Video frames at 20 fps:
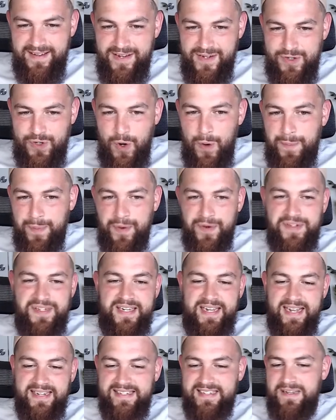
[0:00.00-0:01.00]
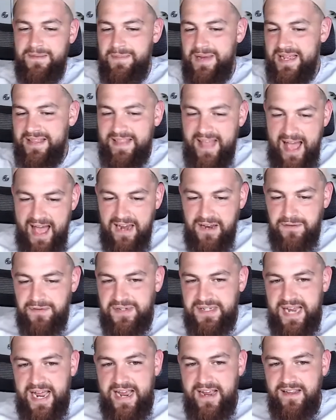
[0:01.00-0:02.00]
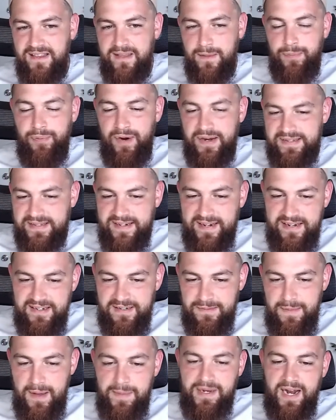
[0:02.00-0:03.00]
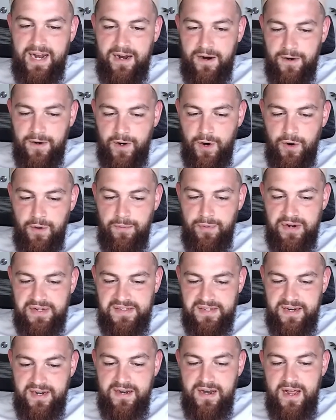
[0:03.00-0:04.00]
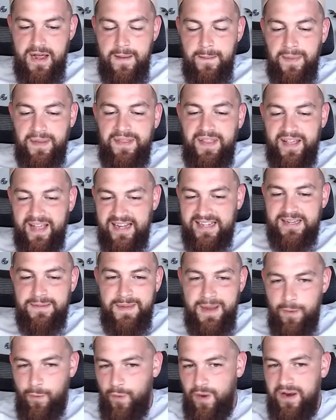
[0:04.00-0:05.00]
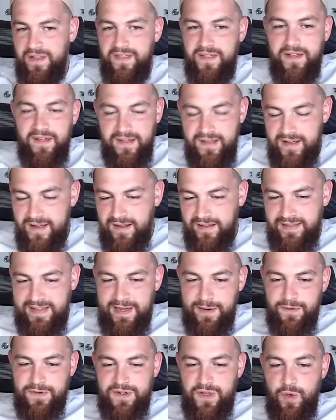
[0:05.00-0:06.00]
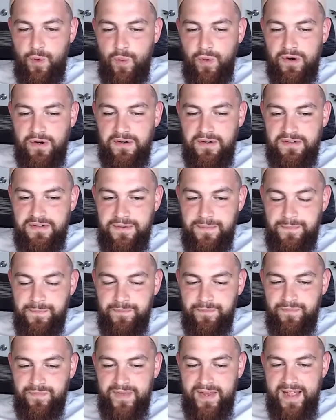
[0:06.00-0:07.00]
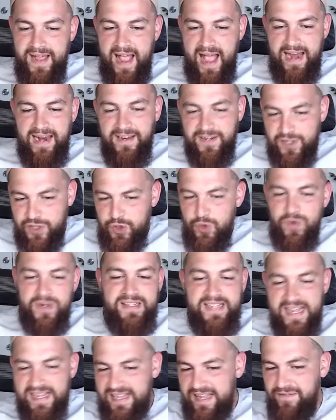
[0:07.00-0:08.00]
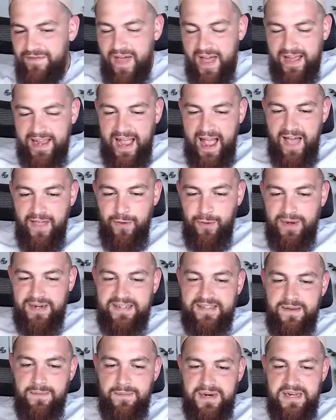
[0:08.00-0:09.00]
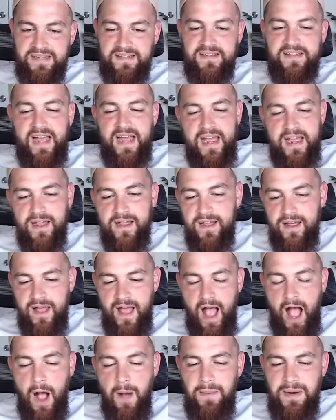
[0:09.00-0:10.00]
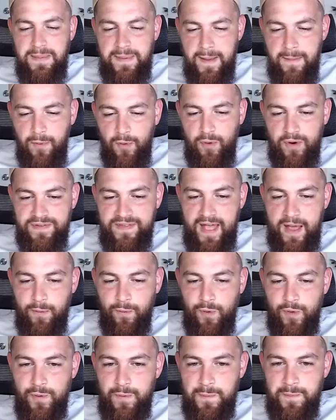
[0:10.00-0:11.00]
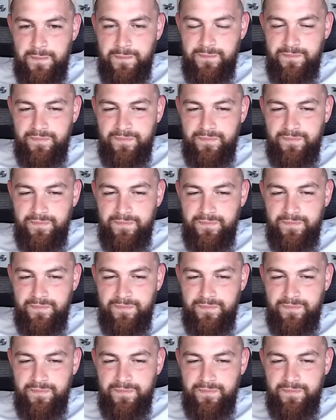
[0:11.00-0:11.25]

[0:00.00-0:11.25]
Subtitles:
So a person gets to meet the head of state, the president, maybe not our current president, but they get to meet one of the leaders of the world. And as soon as they leave that gathering, somebody says, hey, how many people were in that room?